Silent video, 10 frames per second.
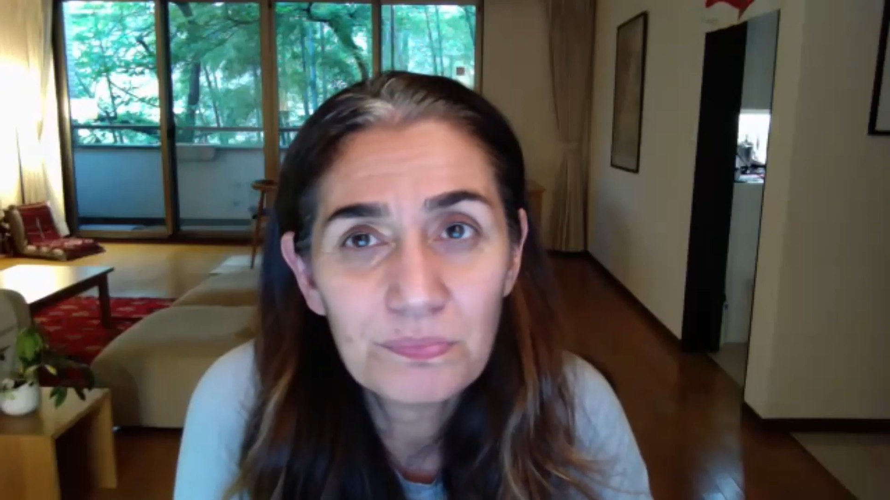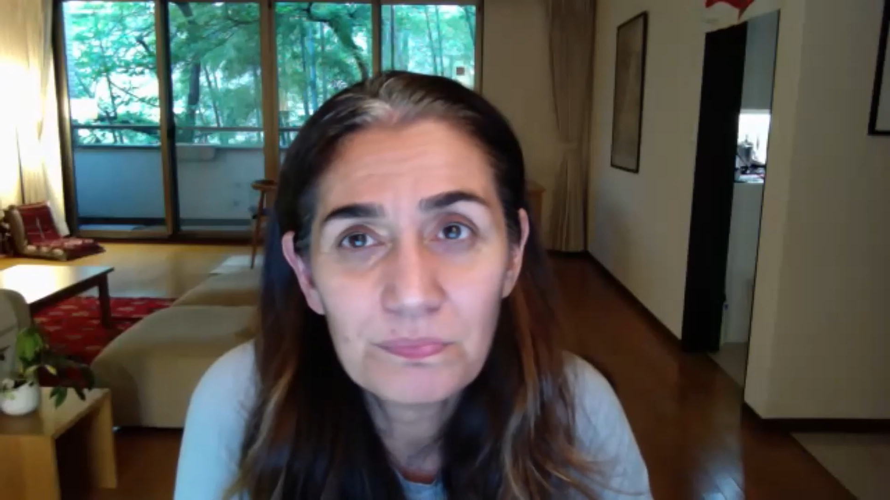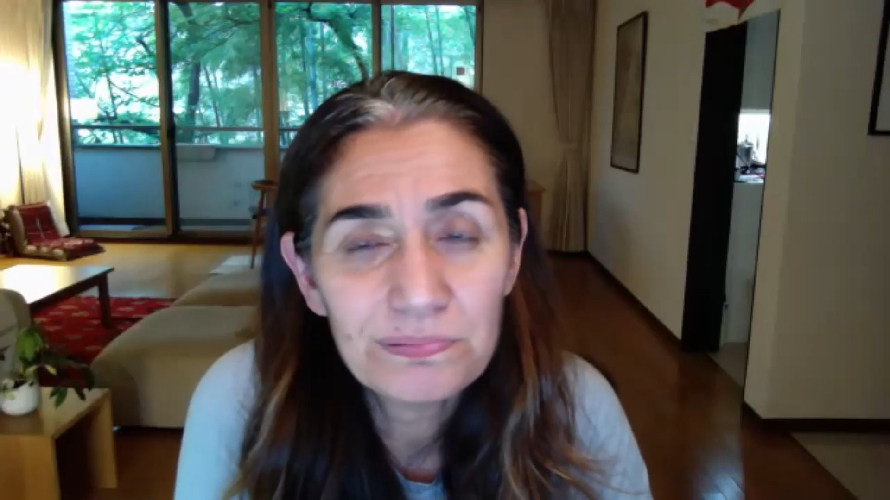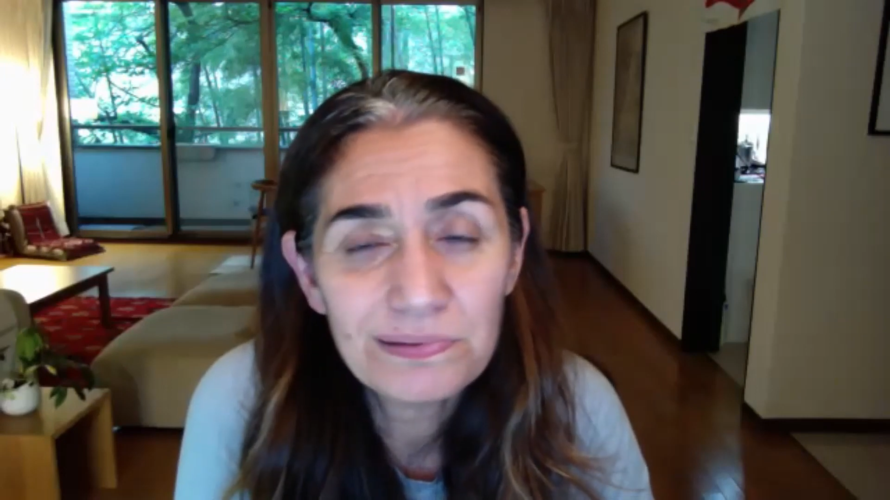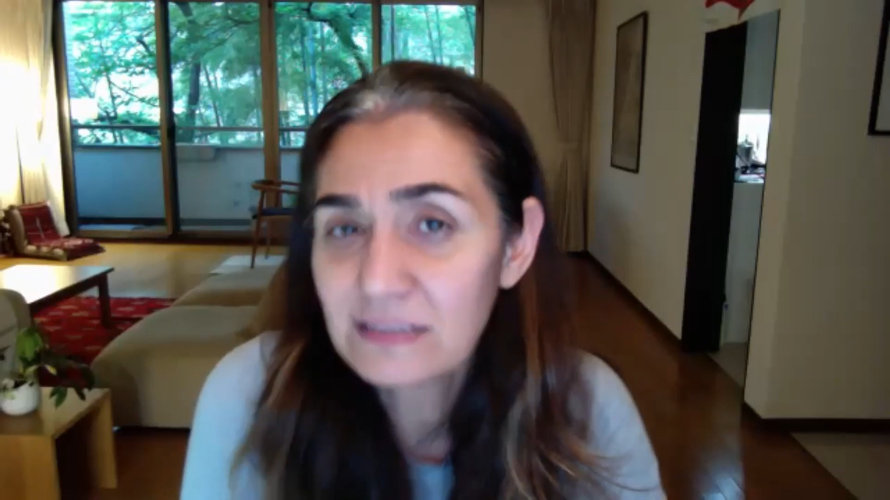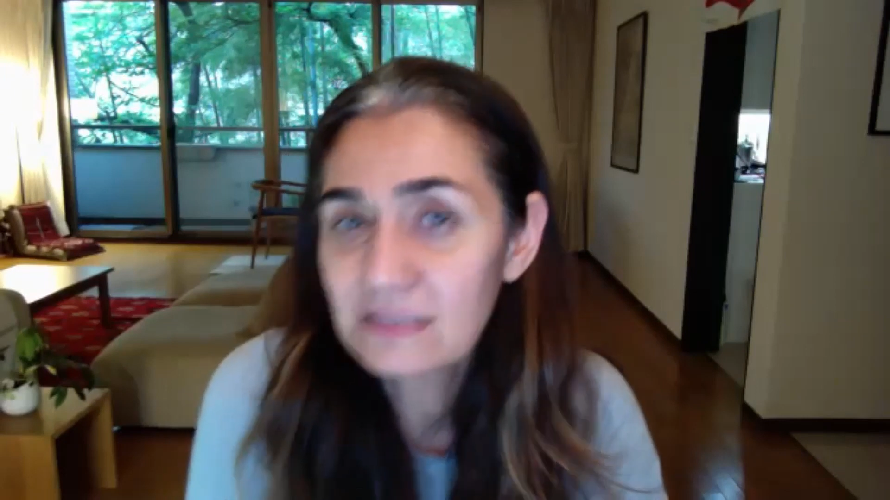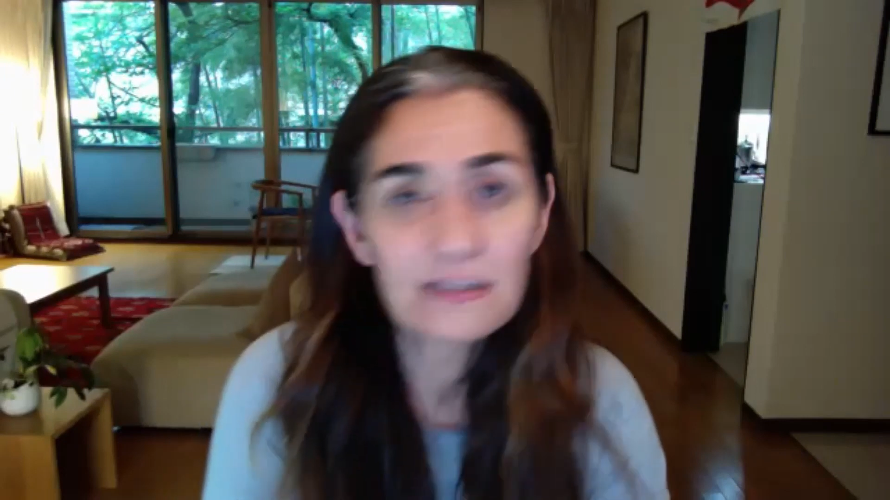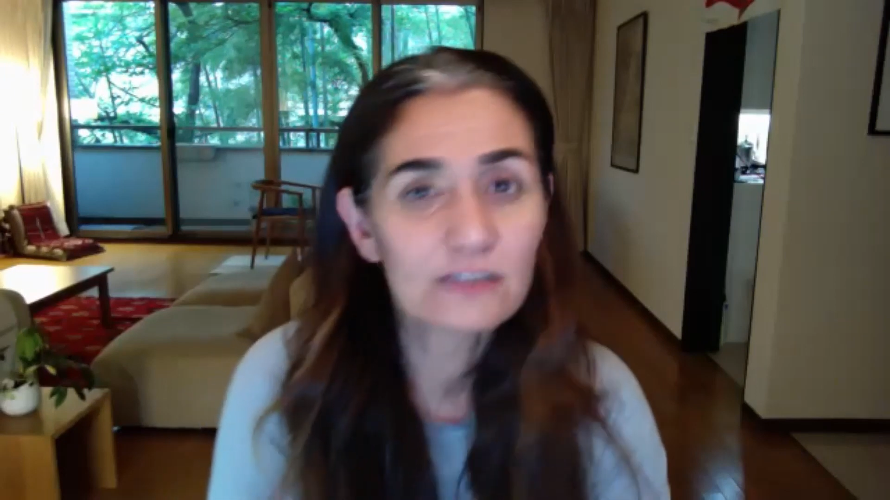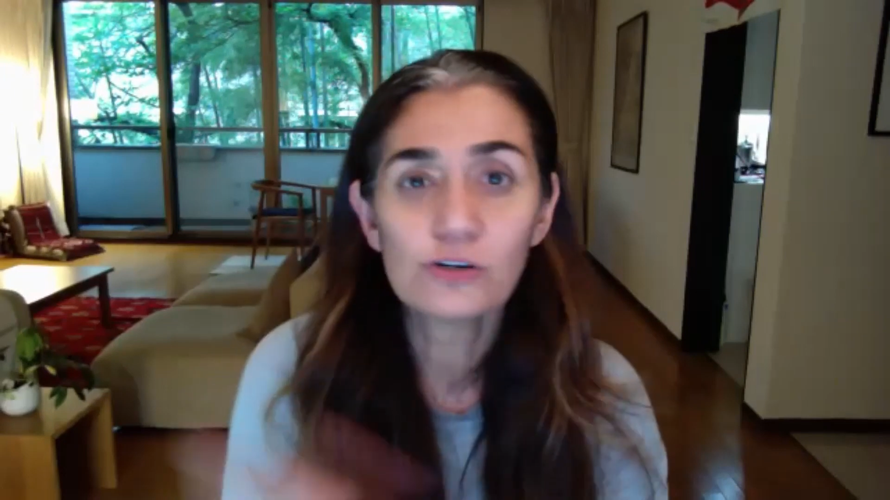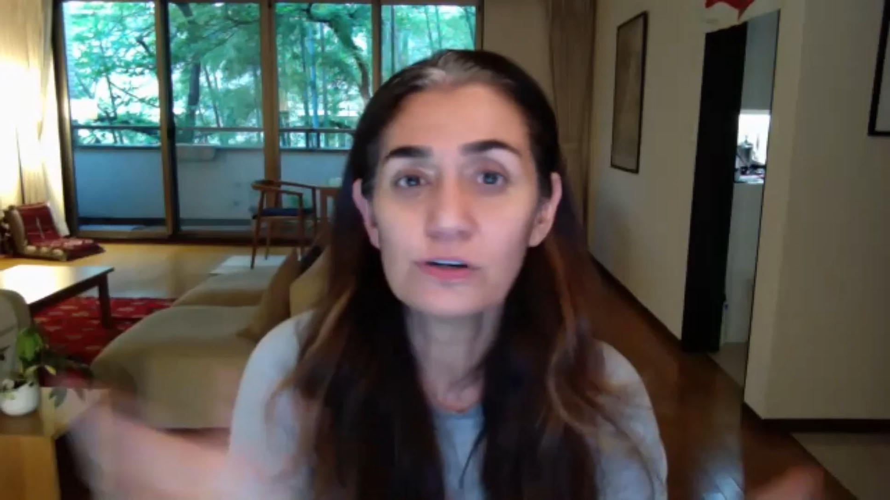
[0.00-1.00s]
places
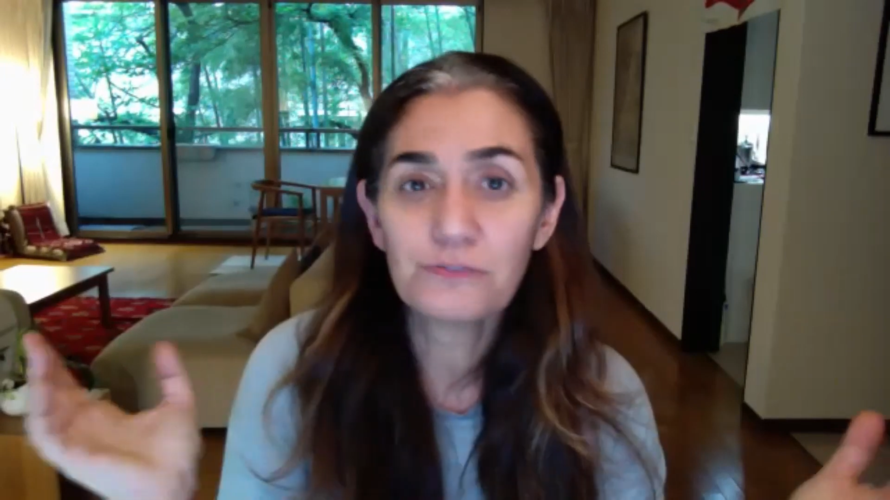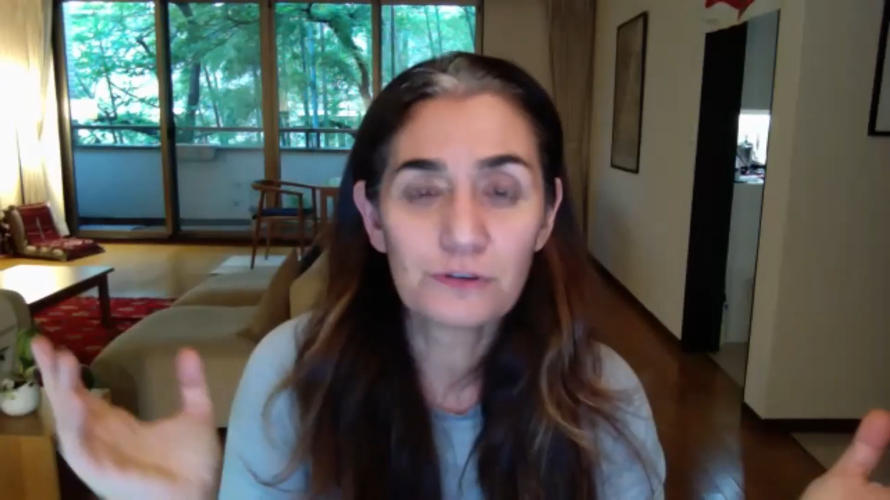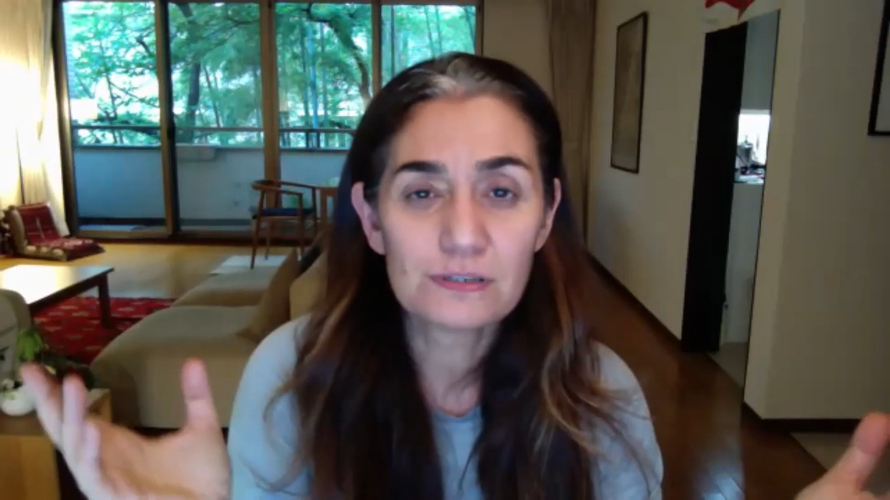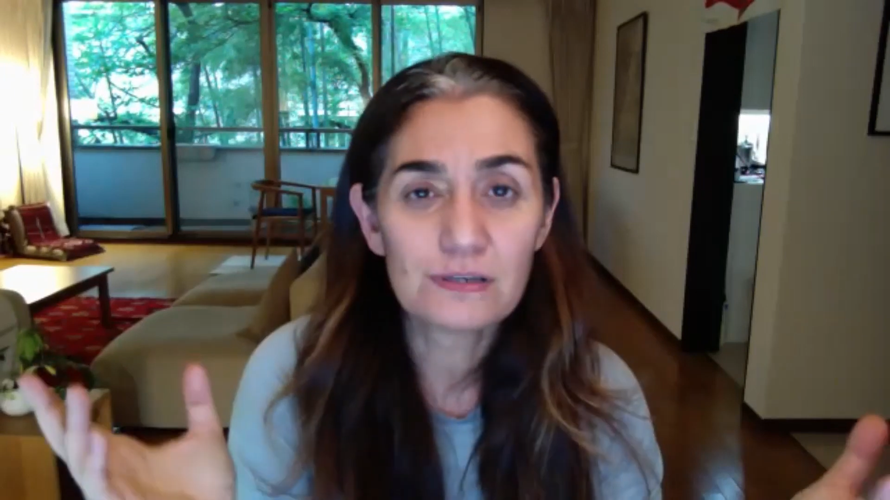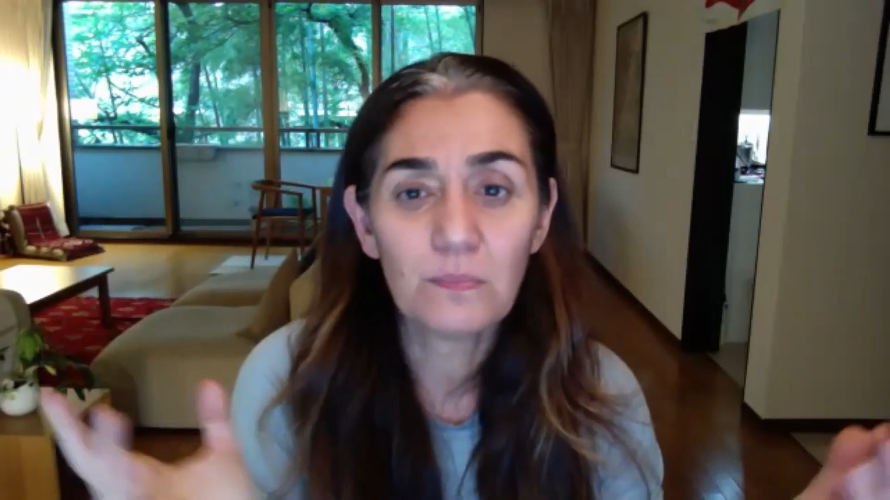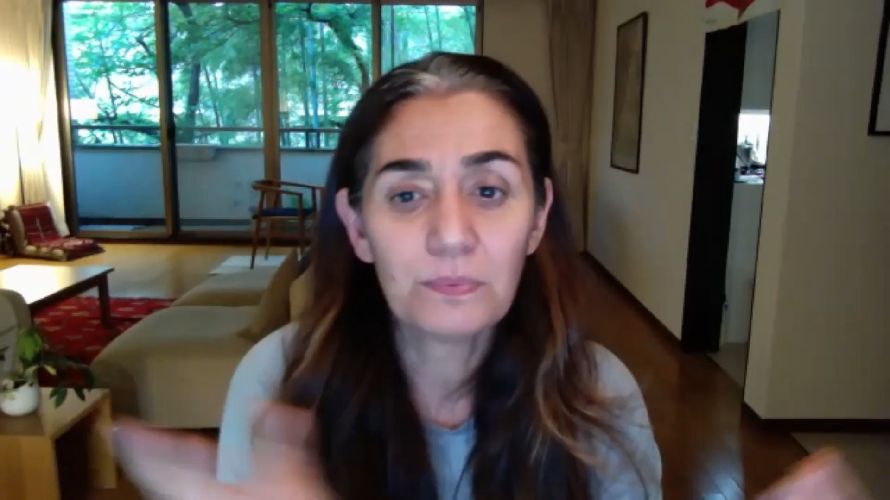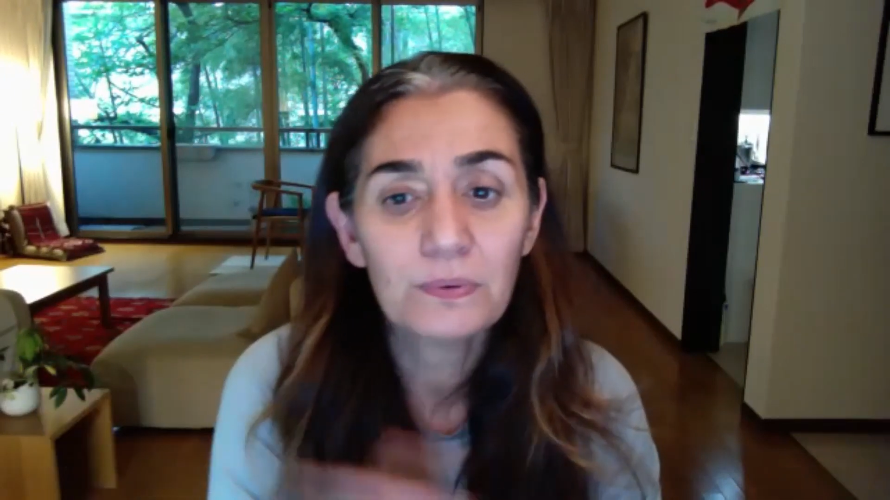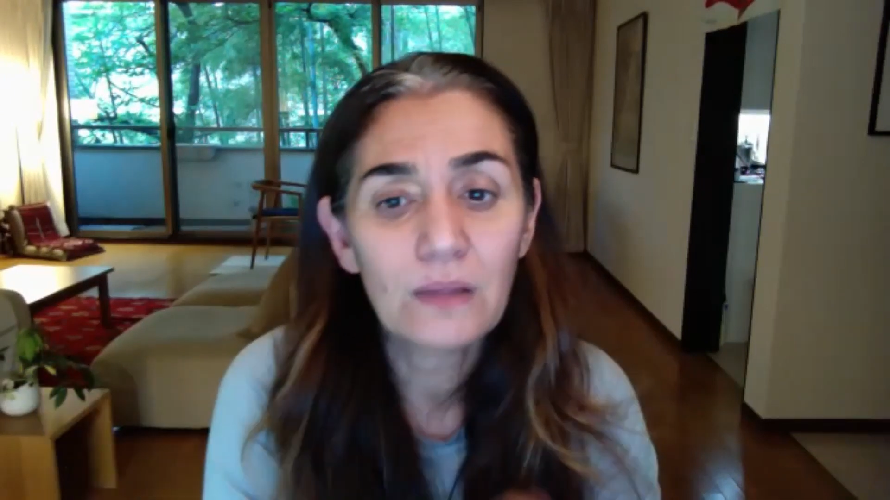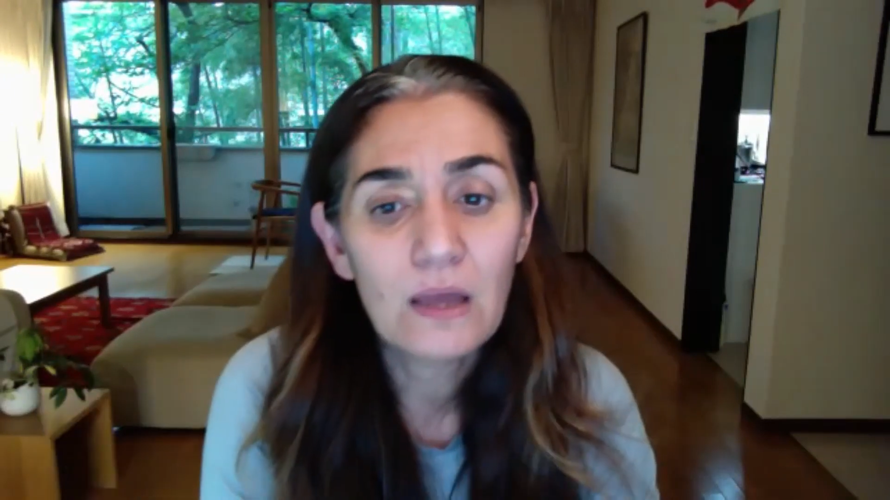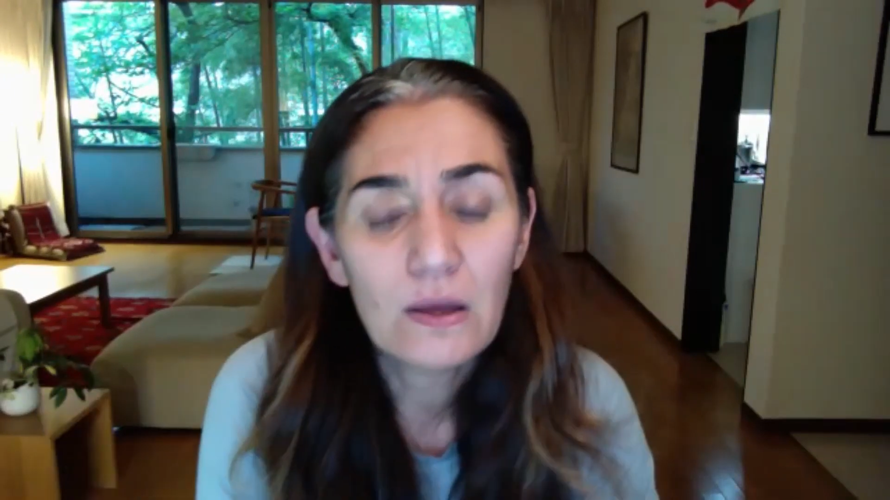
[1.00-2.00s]
like Turkey, for example,